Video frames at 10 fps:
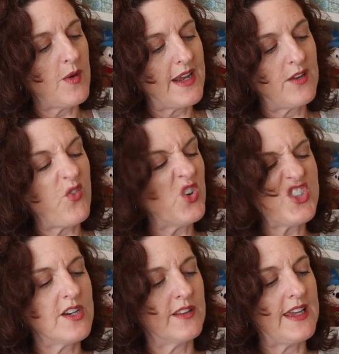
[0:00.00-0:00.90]
And
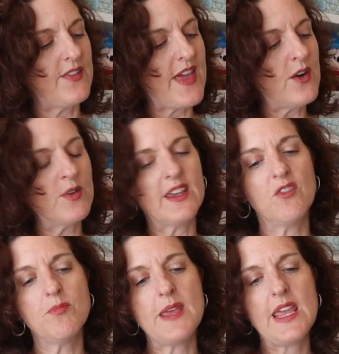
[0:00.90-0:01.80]
unfortunately, they don't
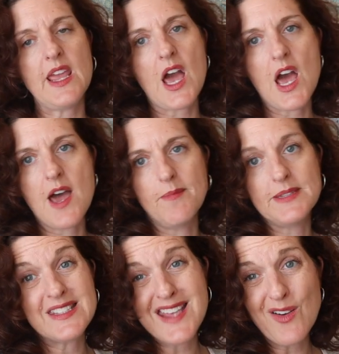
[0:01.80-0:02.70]
give me
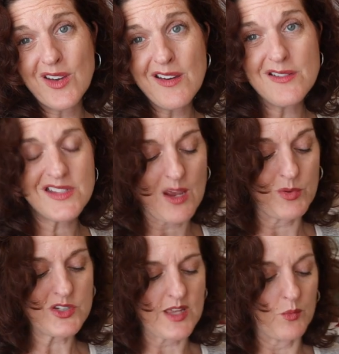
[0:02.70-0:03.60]
discount codes. I
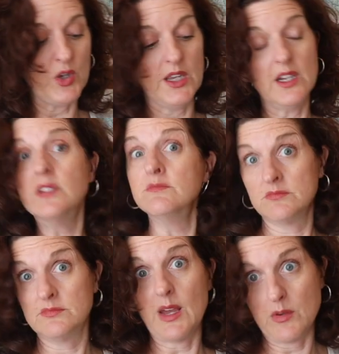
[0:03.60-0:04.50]
wish they would.
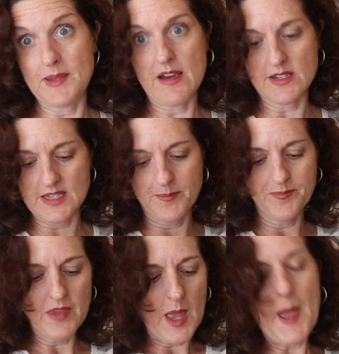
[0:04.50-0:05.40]
That would be awesome.
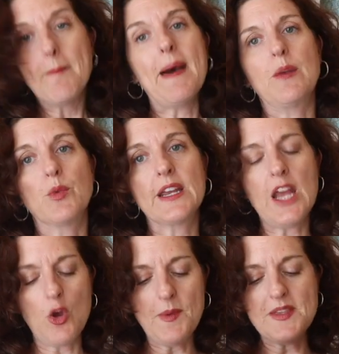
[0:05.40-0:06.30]
But we're going
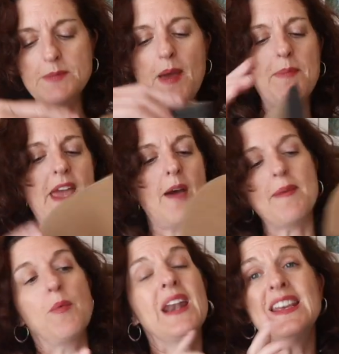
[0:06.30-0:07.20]
to open this puppy up.
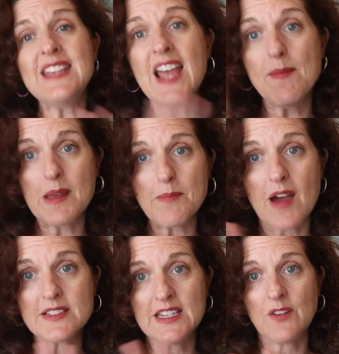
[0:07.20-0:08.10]
And when I say I'm
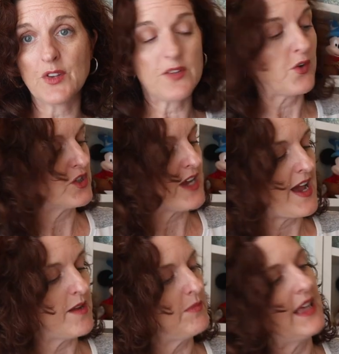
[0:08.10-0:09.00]
unboxing it for the first
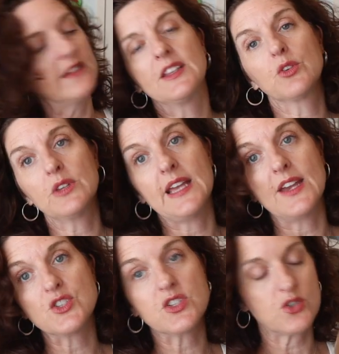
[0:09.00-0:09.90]
time, like literally I
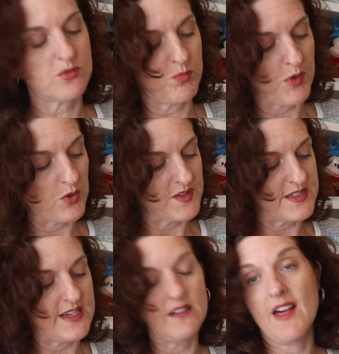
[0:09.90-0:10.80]
just broke the
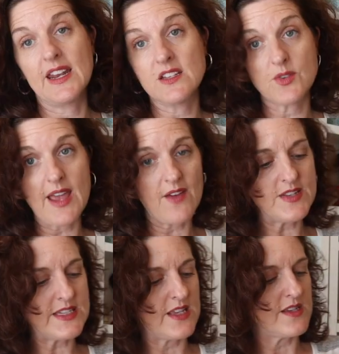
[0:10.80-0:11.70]
seal on it. So I
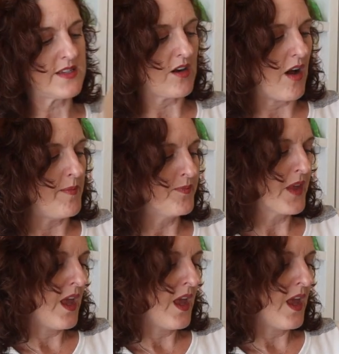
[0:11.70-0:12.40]
haven't seen this at all.